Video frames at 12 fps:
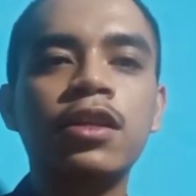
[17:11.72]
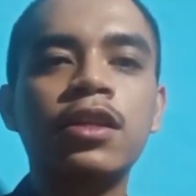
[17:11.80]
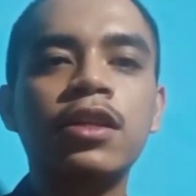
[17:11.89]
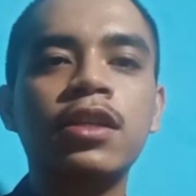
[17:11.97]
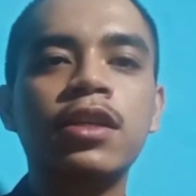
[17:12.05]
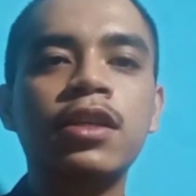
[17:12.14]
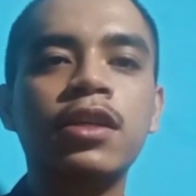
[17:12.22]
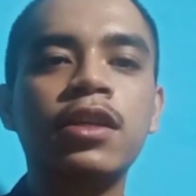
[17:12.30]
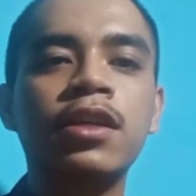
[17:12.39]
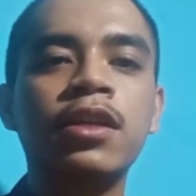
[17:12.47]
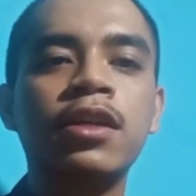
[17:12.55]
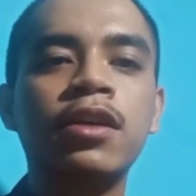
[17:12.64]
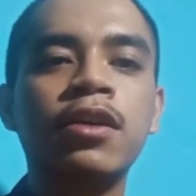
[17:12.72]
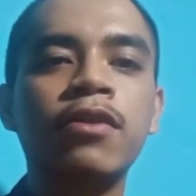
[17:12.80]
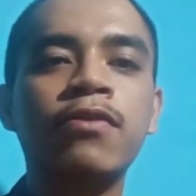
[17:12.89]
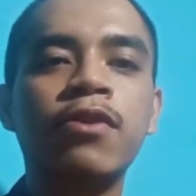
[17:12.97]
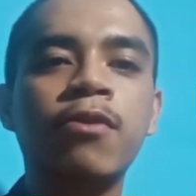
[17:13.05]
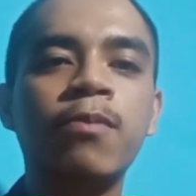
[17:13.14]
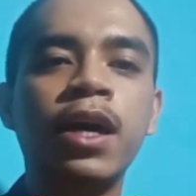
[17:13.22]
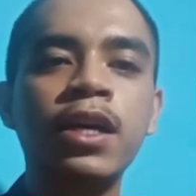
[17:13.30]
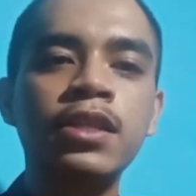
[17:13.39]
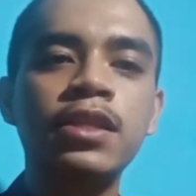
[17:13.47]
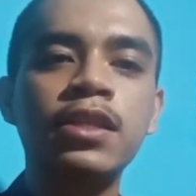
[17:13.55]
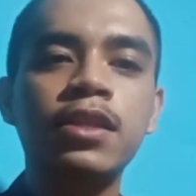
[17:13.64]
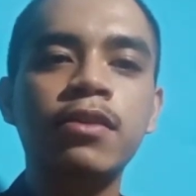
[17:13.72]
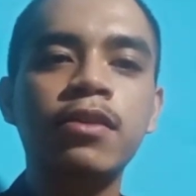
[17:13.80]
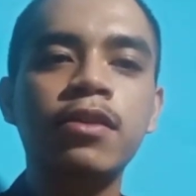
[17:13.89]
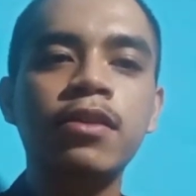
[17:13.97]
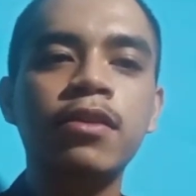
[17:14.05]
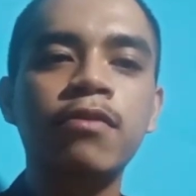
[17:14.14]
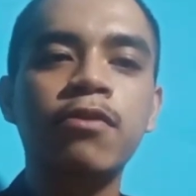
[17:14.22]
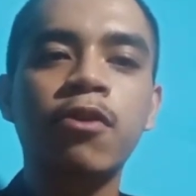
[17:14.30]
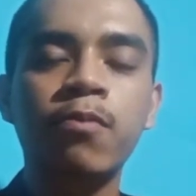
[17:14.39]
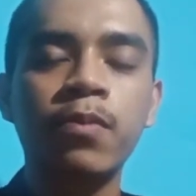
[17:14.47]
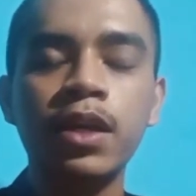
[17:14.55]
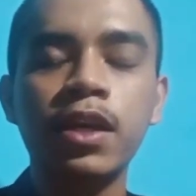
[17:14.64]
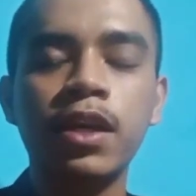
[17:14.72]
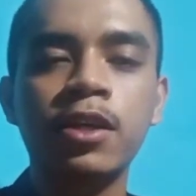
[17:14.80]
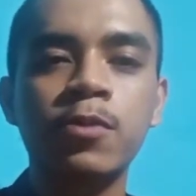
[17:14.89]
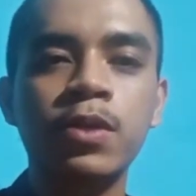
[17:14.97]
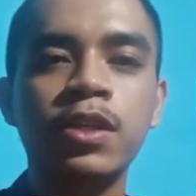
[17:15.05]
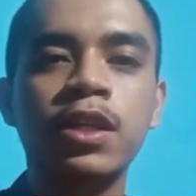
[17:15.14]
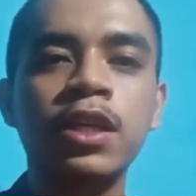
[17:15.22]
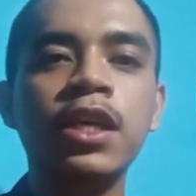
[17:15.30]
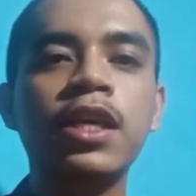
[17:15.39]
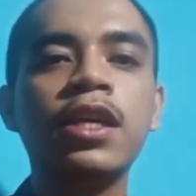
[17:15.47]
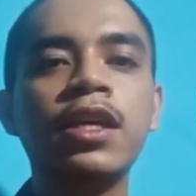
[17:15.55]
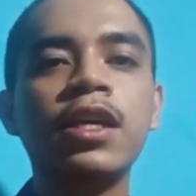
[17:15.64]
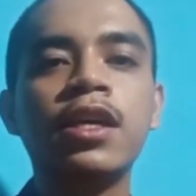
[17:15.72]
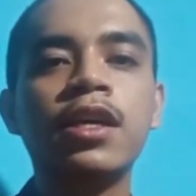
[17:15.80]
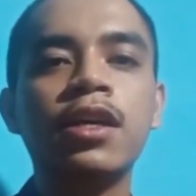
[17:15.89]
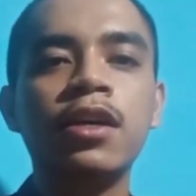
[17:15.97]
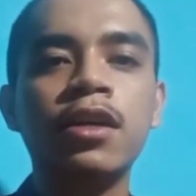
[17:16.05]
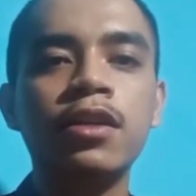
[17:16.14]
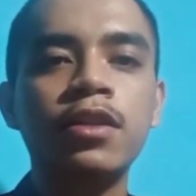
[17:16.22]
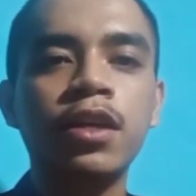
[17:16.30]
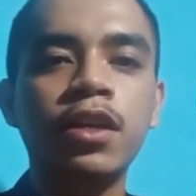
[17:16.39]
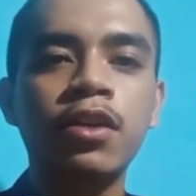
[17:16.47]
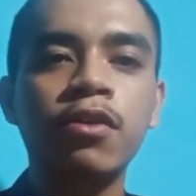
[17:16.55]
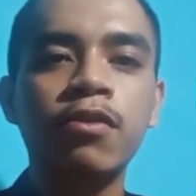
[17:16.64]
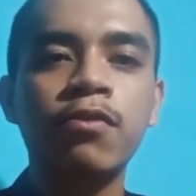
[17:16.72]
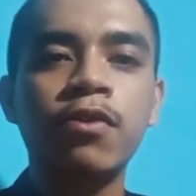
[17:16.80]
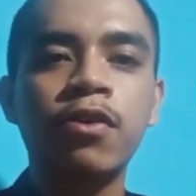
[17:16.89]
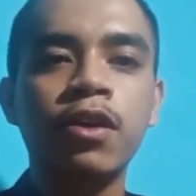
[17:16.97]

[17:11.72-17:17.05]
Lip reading: Okay, that's all from us, from me especially.